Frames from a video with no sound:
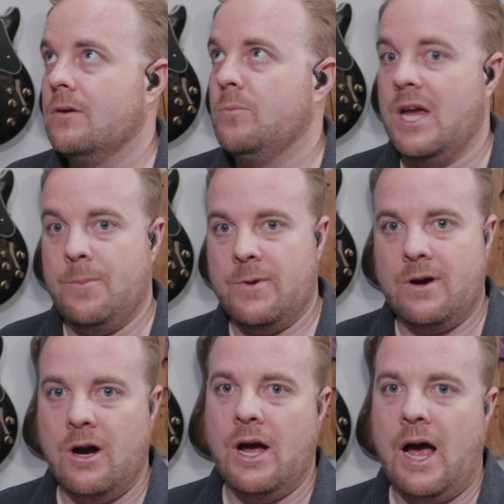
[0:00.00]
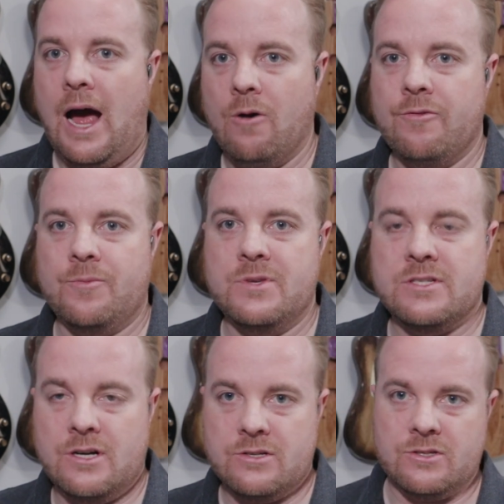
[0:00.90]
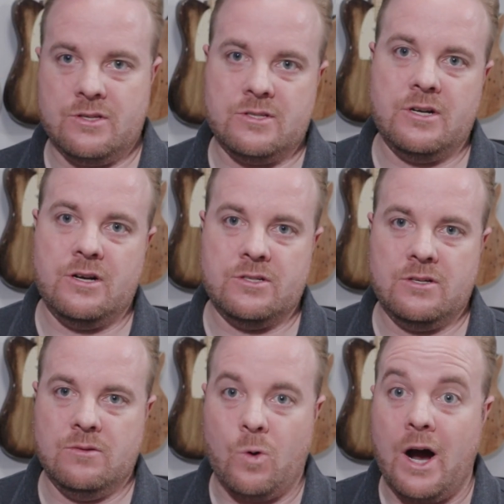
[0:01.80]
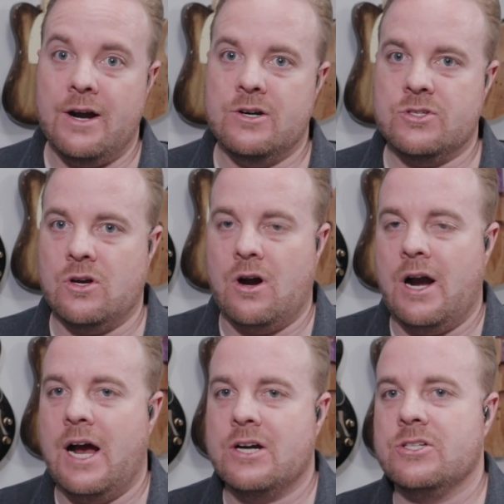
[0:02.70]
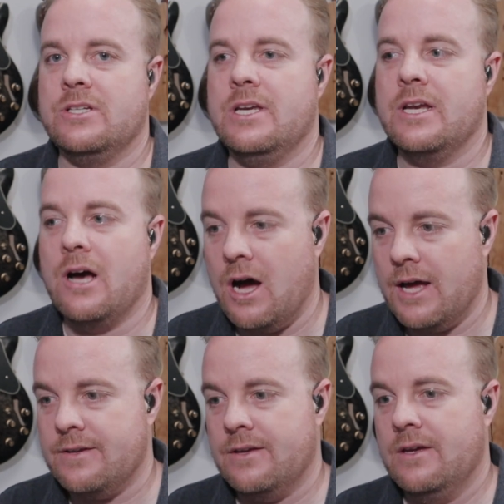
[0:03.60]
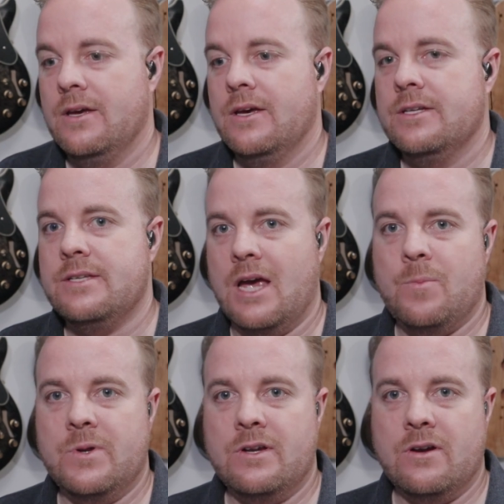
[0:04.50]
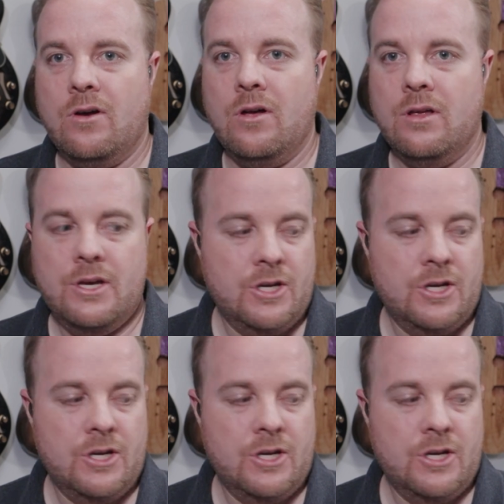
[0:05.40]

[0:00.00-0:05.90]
paper out from the snare, so the snare wires are actually not dampened at all,